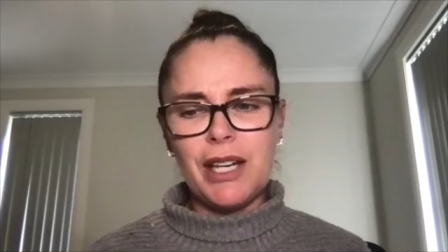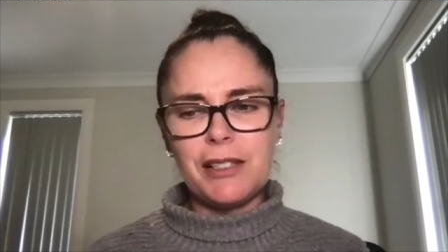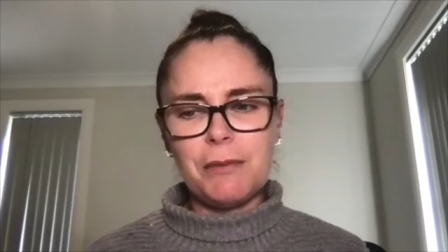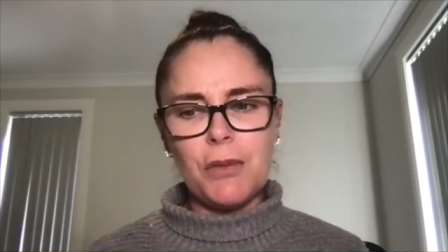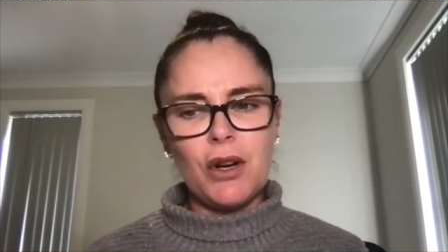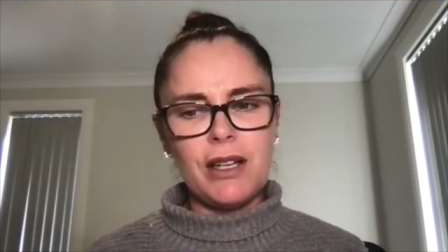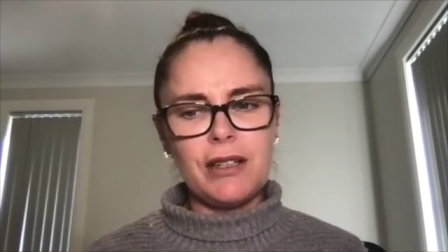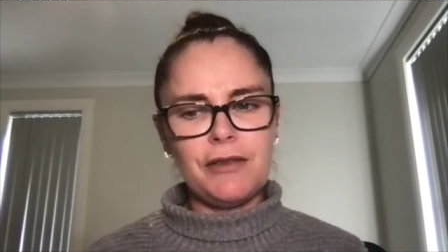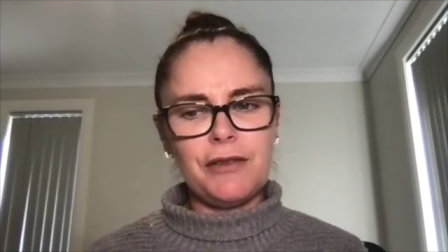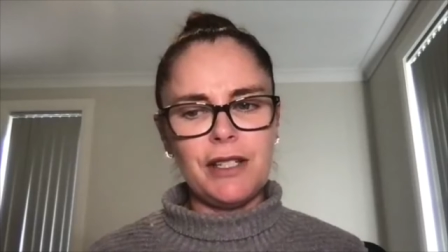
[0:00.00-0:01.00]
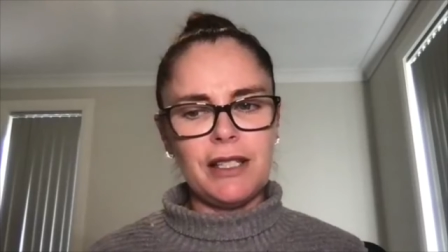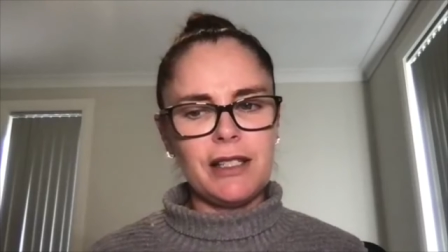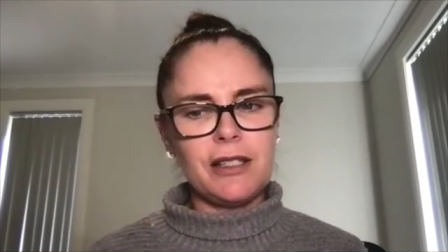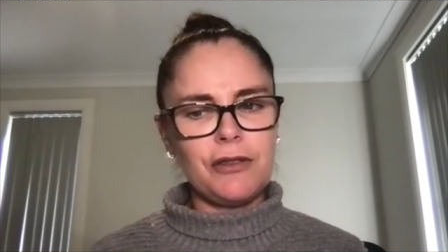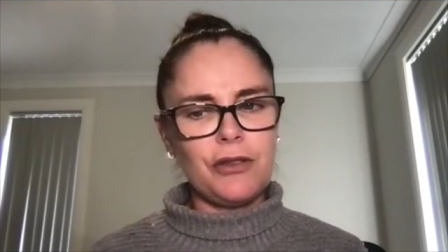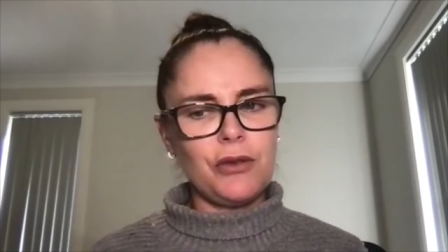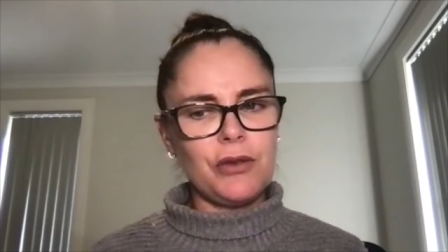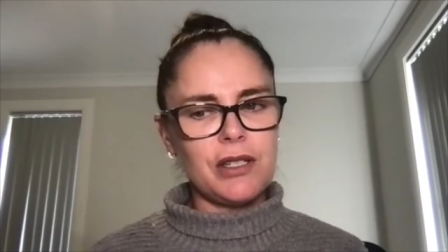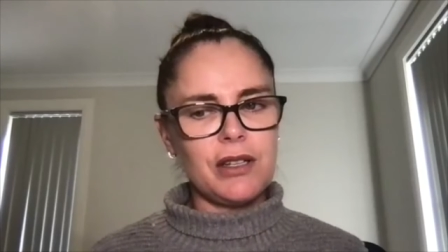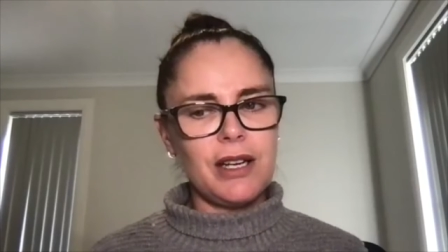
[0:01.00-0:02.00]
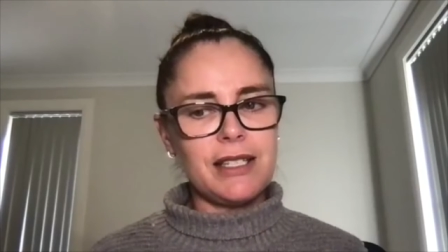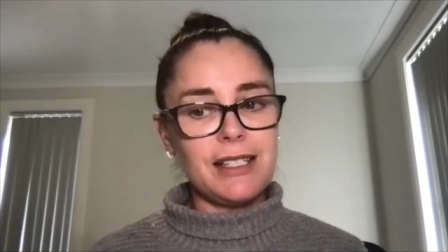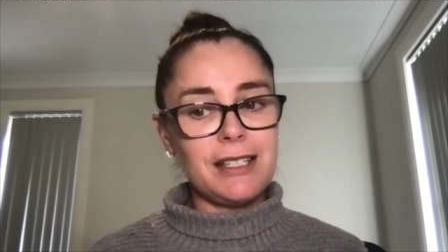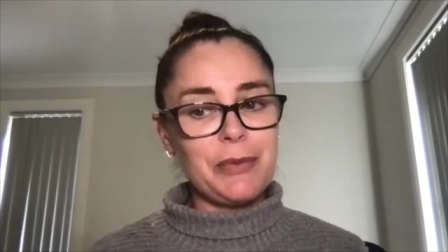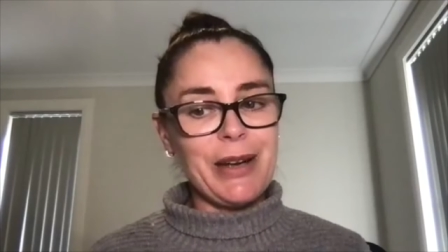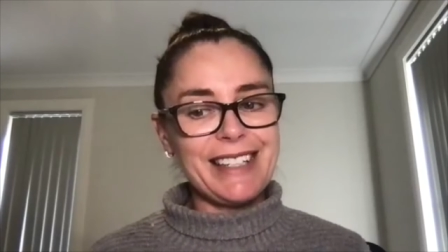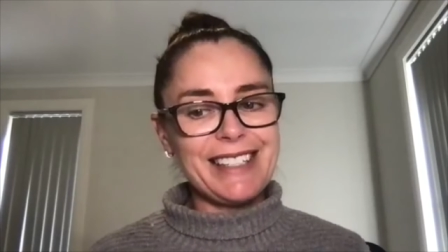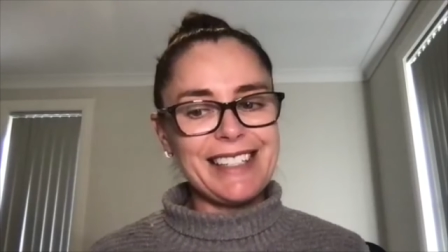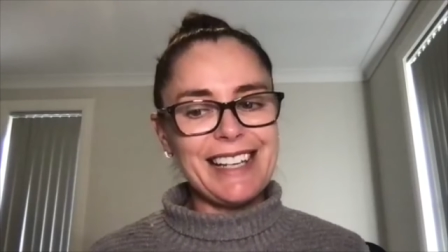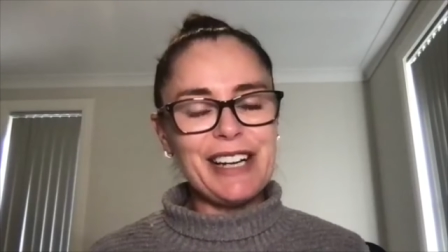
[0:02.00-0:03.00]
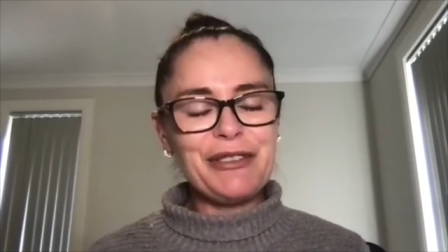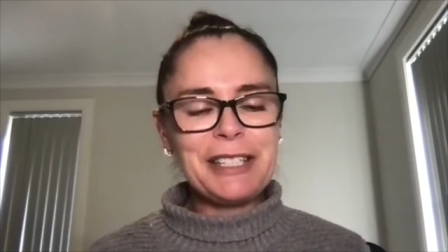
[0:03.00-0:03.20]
mind and feelings and thoughts and ideas about stuff.